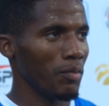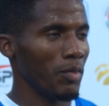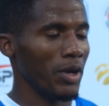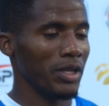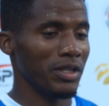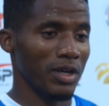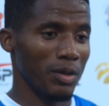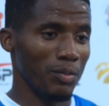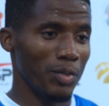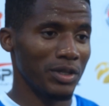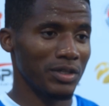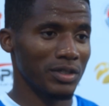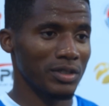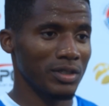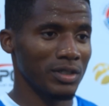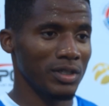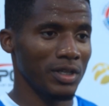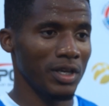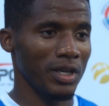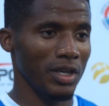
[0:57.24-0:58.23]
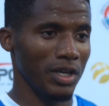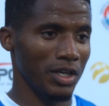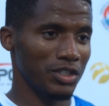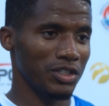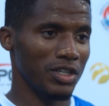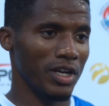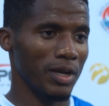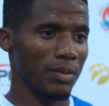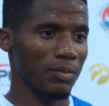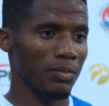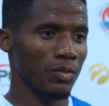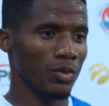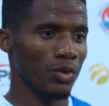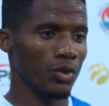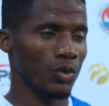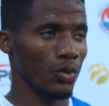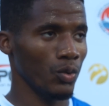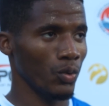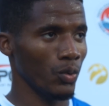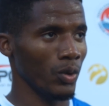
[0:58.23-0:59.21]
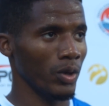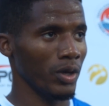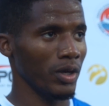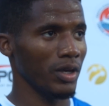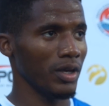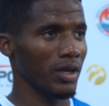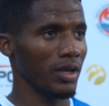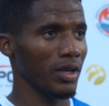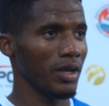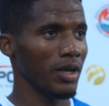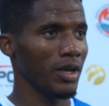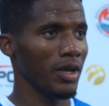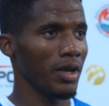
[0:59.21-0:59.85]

better and better each time we